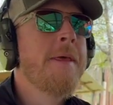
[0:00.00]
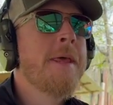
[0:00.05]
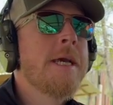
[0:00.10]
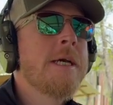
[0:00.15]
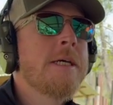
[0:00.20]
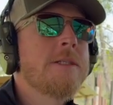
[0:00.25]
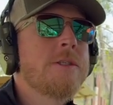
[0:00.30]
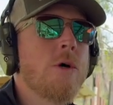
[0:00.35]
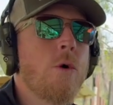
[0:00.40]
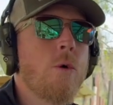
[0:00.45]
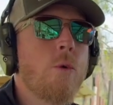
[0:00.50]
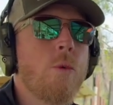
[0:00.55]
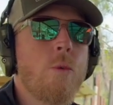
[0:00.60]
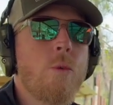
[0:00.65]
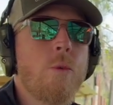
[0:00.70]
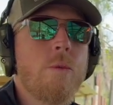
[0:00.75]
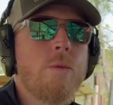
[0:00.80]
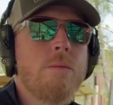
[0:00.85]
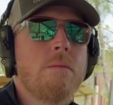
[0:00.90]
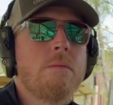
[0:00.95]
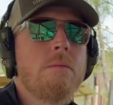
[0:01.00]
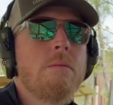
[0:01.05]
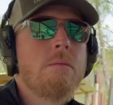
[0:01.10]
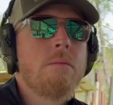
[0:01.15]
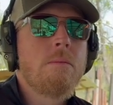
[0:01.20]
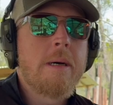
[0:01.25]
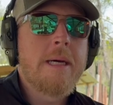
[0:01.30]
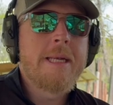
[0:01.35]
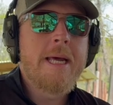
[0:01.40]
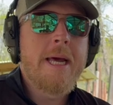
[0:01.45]
So
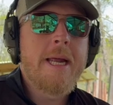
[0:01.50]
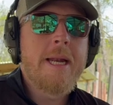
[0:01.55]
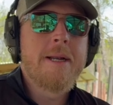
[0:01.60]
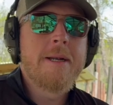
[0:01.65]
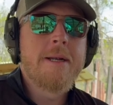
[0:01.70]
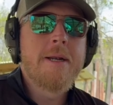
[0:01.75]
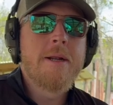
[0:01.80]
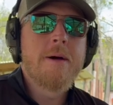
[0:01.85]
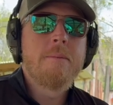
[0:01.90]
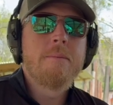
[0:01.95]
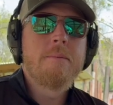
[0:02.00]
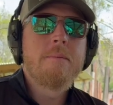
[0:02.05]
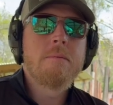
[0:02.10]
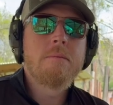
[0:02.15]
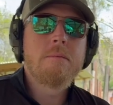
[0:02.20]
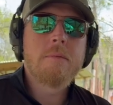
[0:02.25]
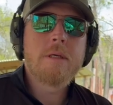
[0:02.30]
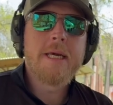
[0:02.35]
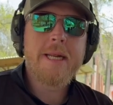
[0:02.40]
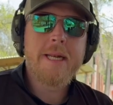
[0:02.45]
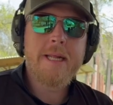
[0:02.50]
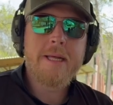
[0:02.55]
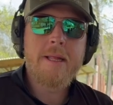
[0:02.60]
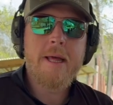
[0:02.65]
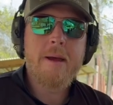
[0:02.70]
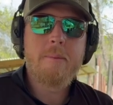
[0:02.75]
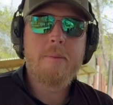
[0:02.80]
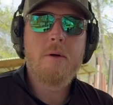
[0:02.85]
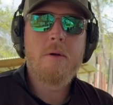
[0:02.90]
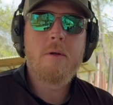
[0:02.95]
my dad ended up getting
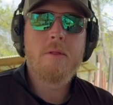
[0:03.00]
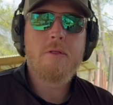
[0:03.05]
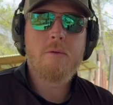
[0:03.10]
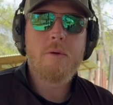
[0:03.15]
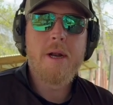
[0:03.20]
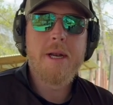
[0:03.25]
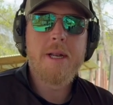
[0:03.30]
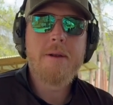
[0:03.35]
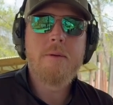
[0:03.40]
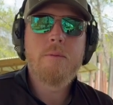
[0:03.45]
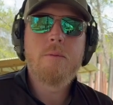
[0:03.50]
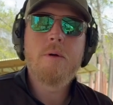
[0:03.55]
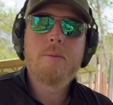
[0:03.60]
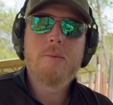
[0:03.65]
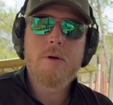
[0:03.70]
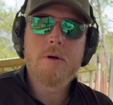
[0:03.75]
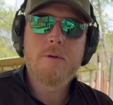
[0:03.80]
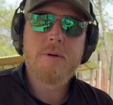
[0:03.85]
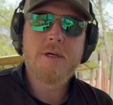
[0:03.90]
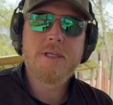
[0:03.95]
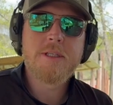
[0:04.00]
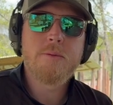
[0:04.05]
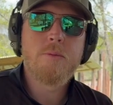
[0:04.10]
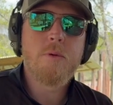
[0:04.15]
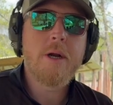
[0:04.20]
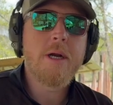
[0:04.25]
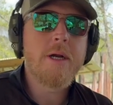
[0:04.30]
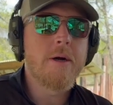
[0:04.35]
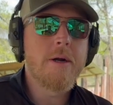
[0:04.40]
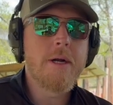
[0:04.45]
that barrel threaded. We put a muzzle
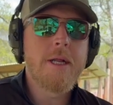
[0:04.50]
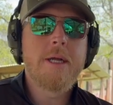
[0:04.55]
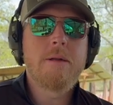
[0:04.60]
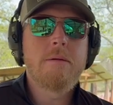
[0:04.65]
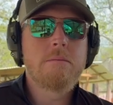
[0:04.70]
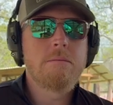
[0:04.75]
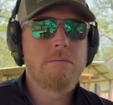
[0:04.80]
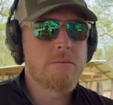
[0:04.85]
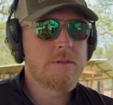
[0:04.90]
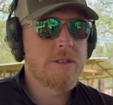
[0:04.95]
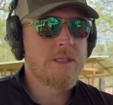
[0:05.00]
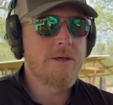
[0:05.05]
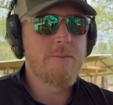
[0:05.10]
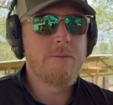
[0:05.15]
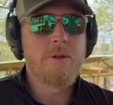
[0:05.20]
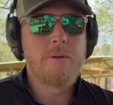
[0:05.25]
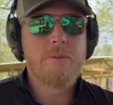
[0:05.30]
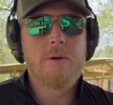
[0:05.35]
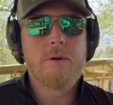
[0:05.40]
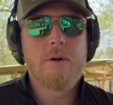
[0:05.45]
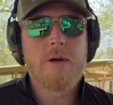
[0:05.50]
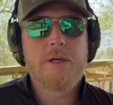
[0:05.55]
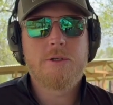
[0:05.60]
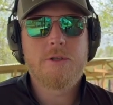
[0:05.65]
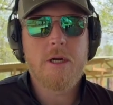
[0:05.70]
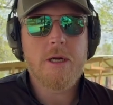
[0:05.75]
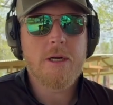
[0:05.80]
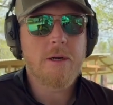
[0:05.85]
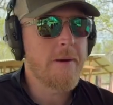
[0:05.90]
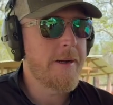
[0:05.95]
brake on it. 7mm-08
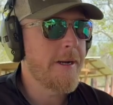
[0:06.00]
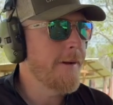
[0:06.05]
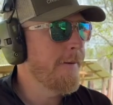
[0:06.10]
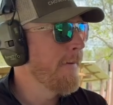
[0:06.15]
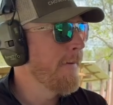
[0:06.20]
shot great.